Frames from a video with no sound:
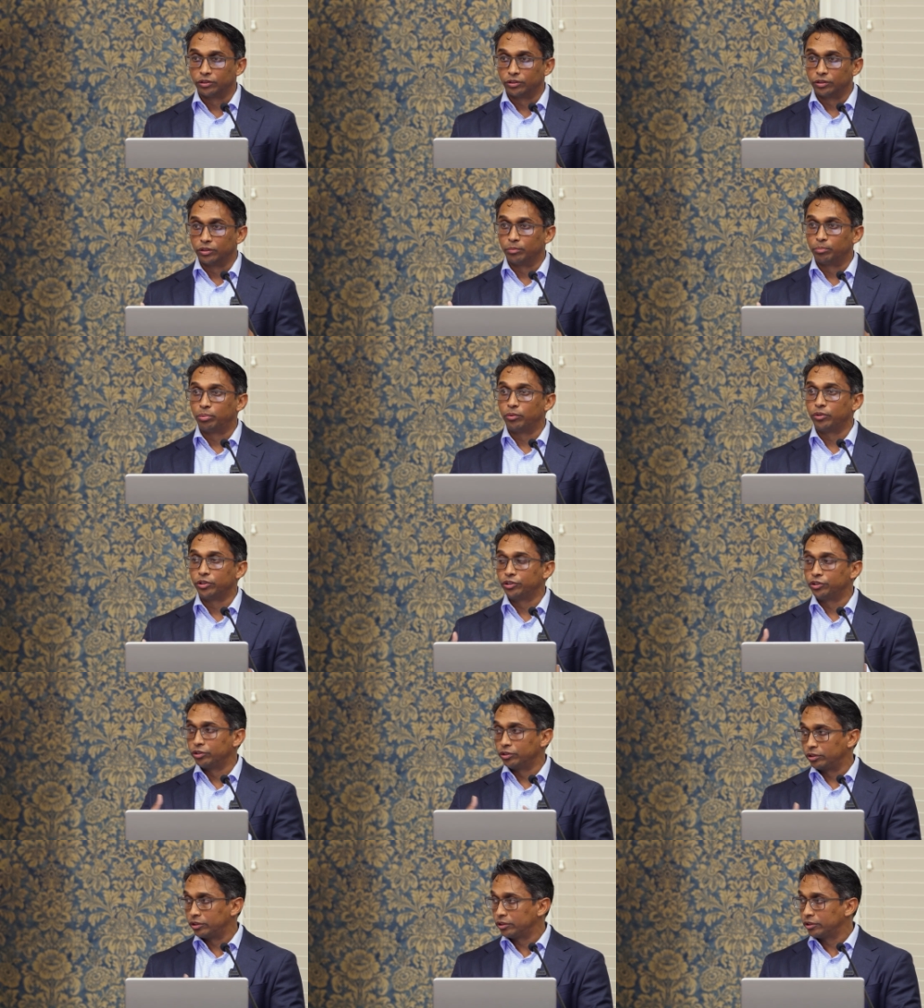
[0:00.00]
to the
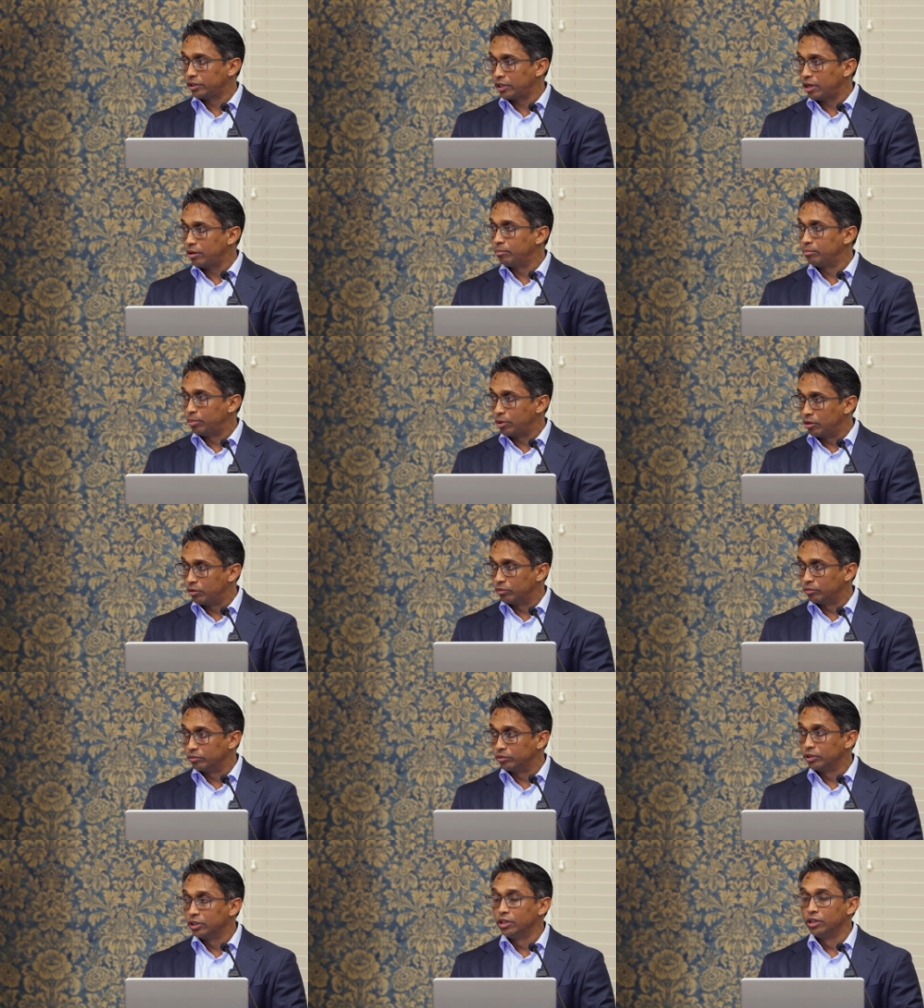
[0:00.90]
point you're now
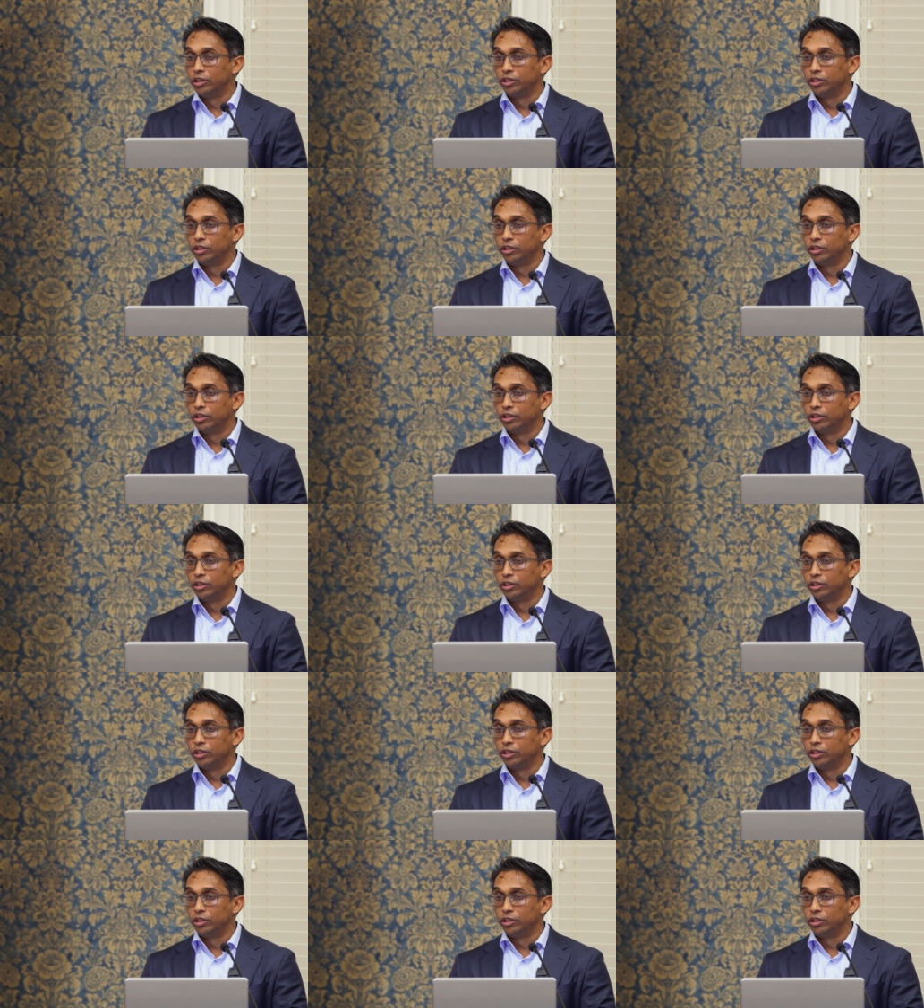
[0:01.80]
bone,